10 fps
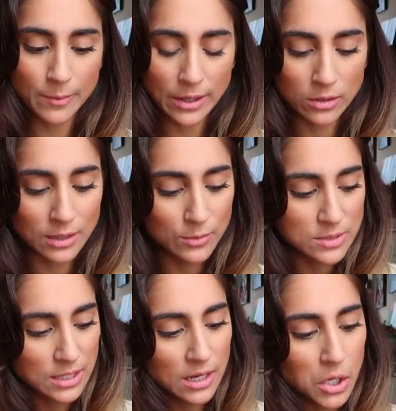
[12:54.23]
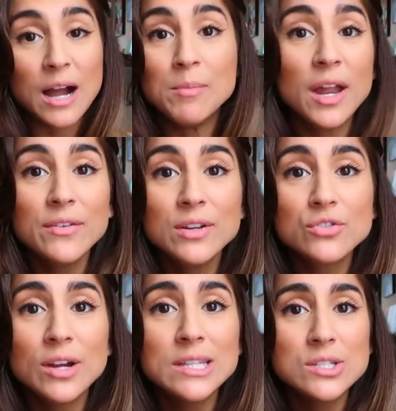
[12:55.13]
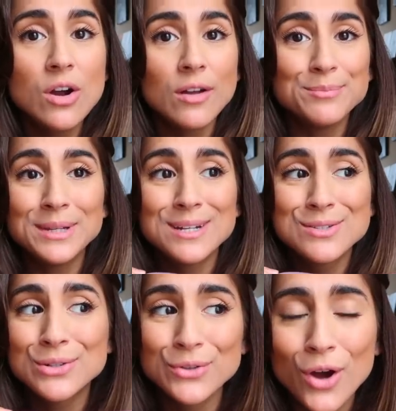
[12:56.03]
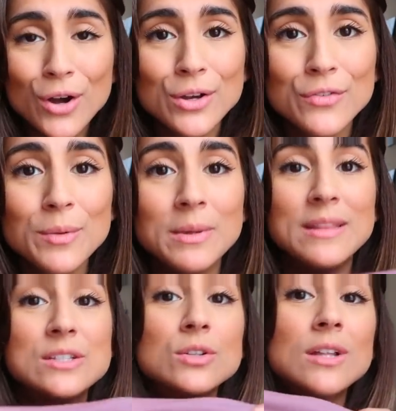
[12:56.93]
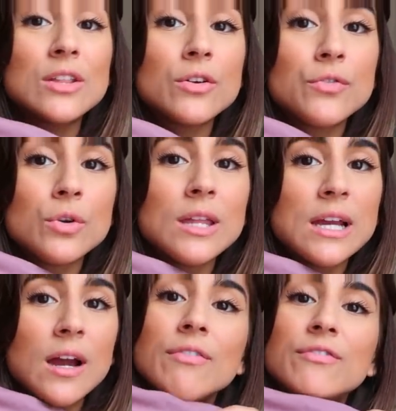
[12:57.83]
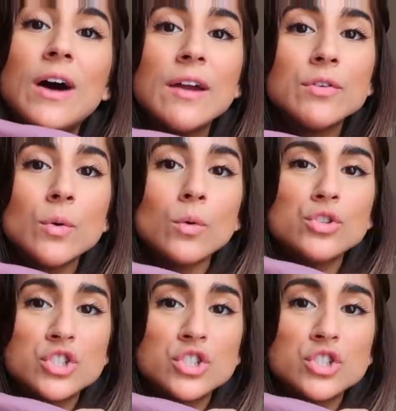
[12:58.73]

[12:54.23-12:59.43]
the mail. I was like, I'm not even gonna try these on because they're not gonna fit me. These look like they're for like a five-year-old